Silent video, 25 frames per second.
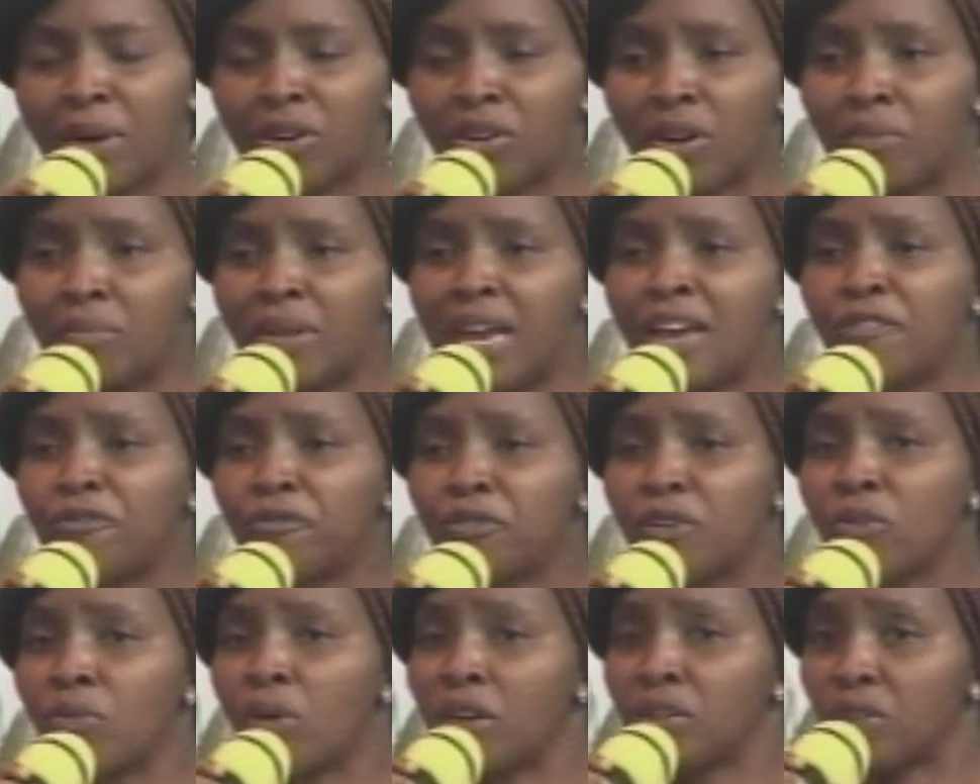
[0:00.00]

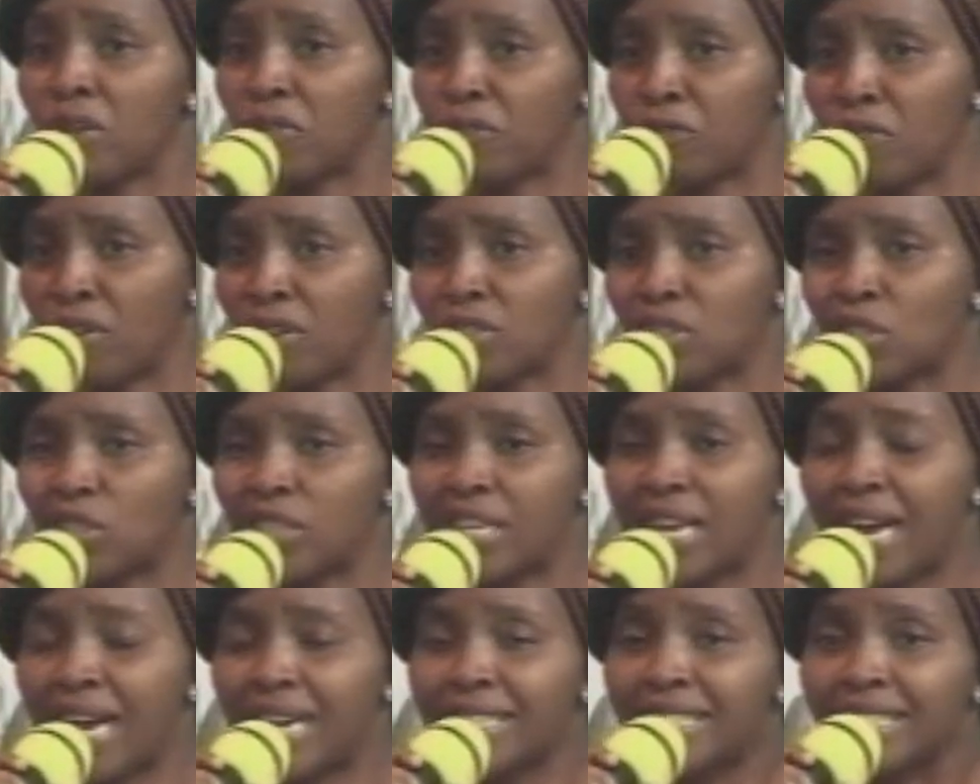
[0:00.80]
Every one of us
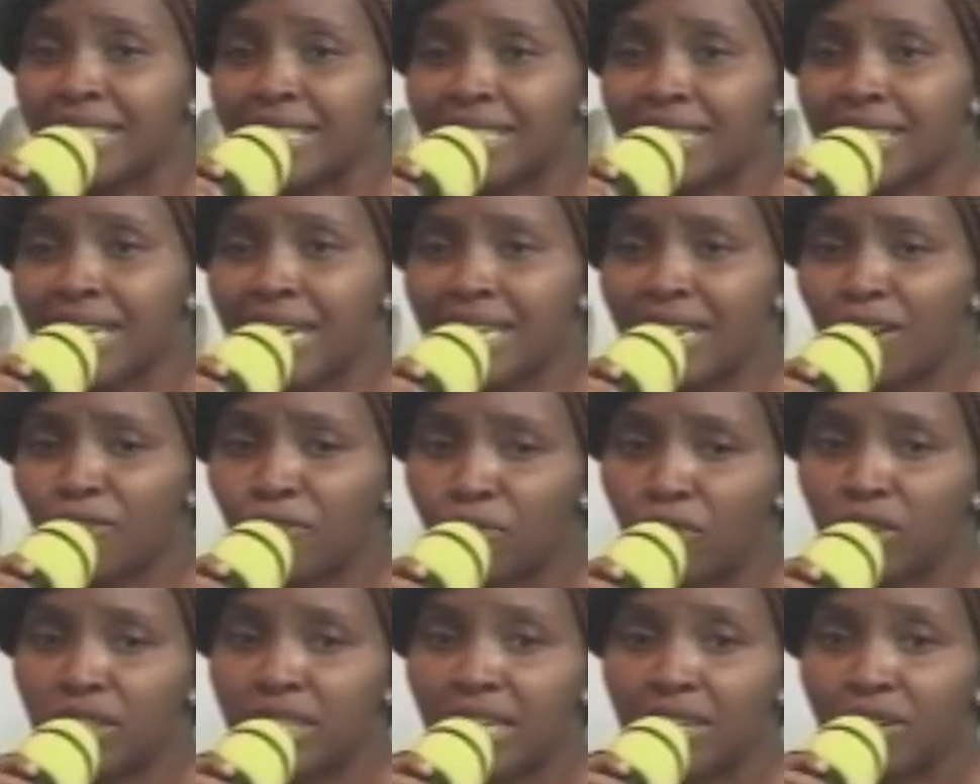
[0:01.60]
here desire
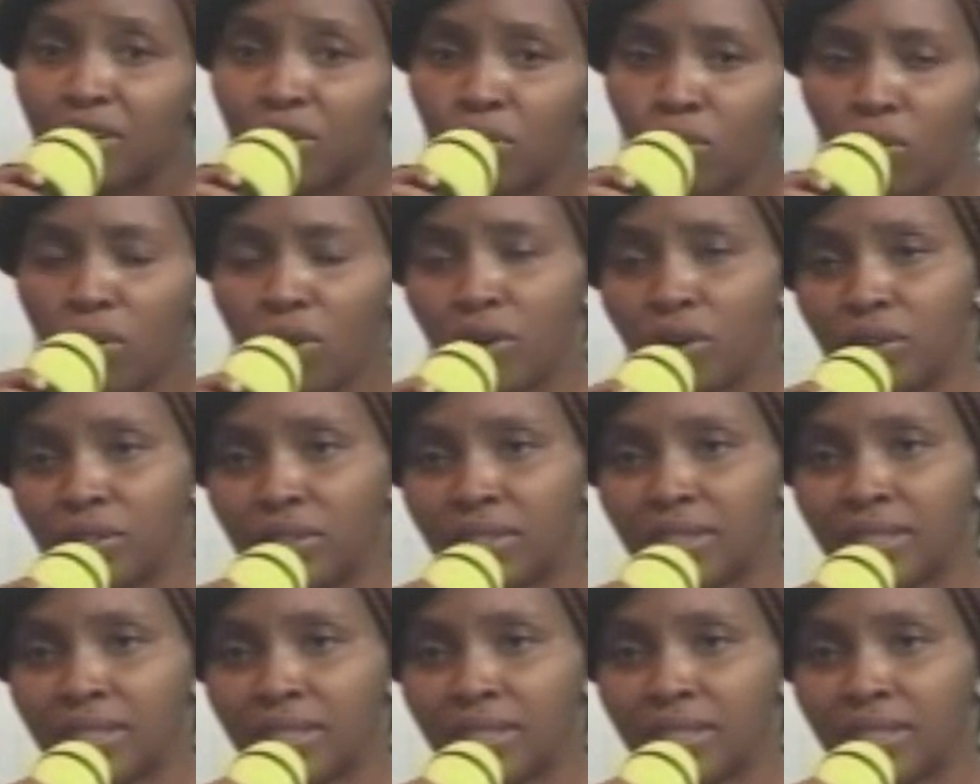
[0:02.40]
for the reward.